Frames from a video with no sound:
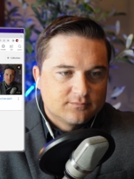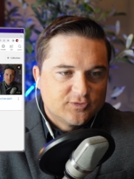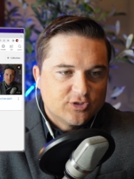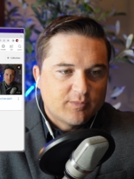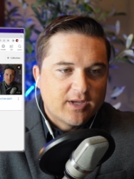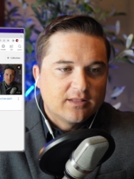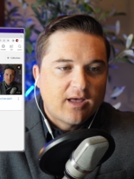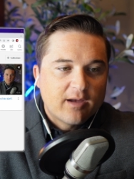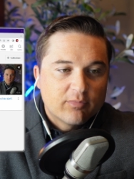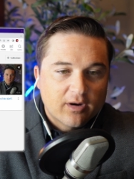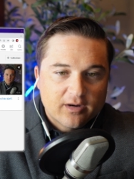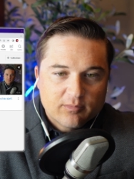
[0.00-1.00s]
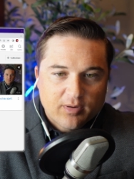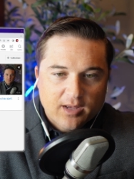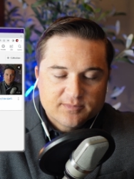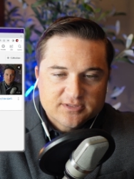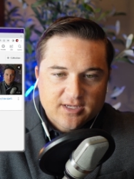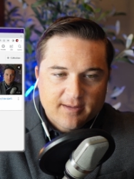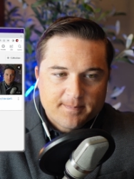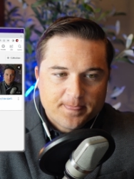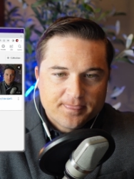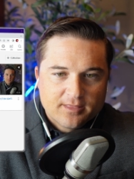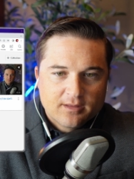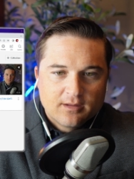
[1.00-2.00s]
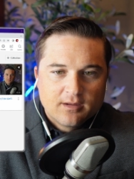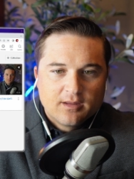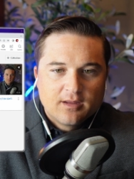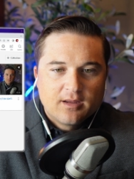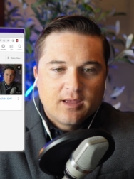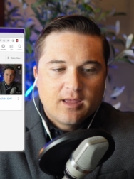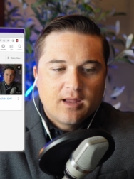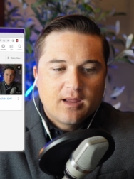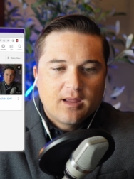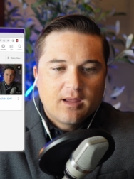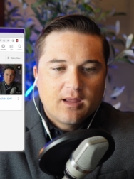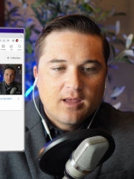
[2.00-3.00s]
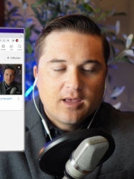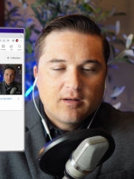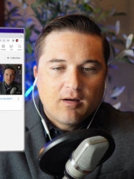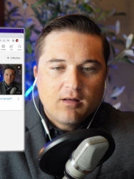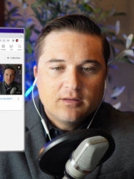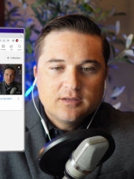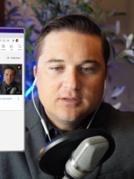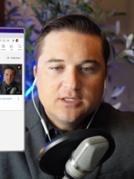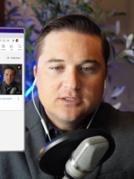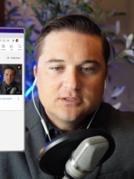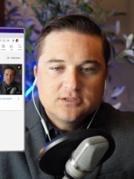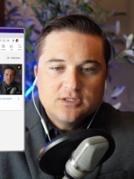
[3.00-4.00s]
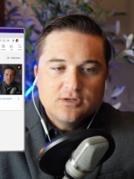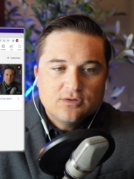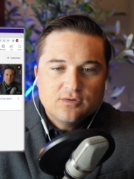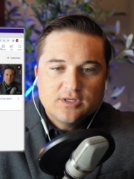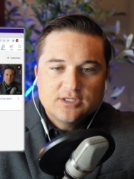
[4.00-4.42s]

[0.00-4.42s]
So my library pops up, and all you need to do